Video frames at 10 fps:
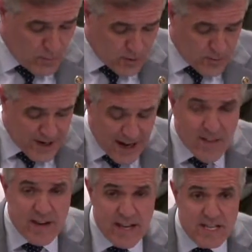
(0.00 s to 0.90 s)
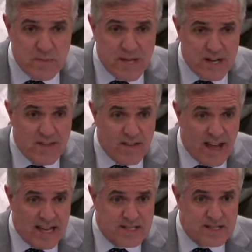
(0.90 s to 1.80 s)
Well, the reality has been in the
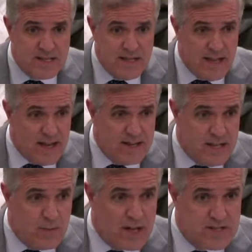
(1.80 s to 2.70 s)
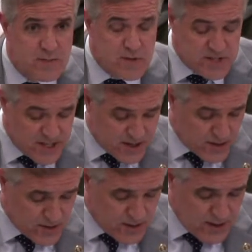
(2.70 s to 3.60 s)
last 18 months in
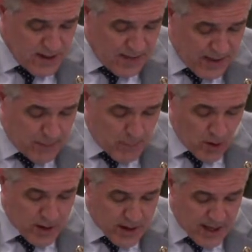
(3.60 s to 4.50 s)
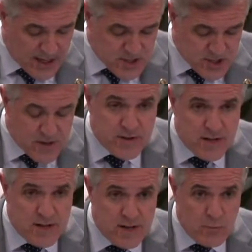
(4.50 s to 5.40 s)
particular, that market has
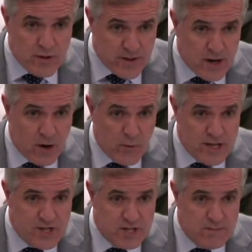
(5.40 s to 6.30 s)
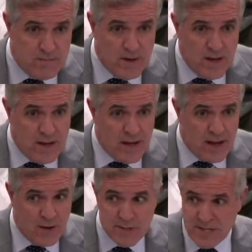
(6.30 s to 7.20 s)
shifted within our region
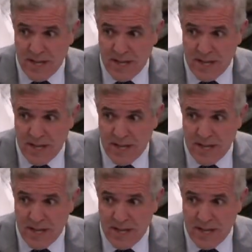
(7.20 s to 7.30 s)
and